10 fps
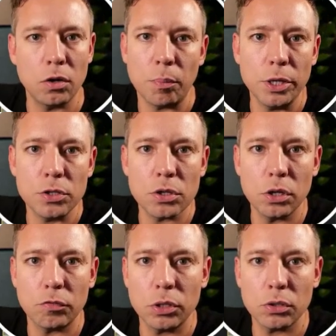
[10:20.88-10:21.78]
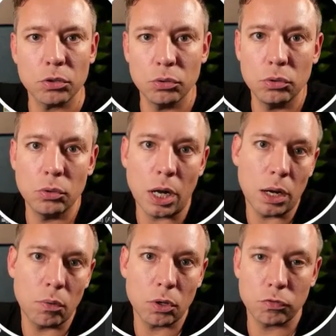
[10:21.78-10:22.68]
copy this over to
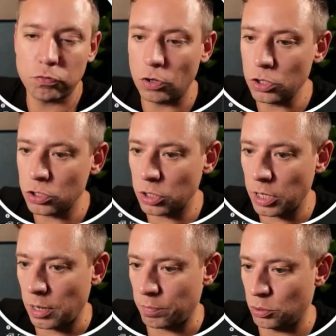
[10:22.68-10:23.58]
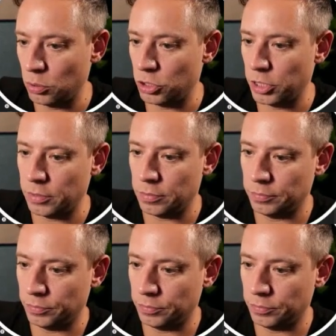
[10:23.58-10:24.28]
our function app project.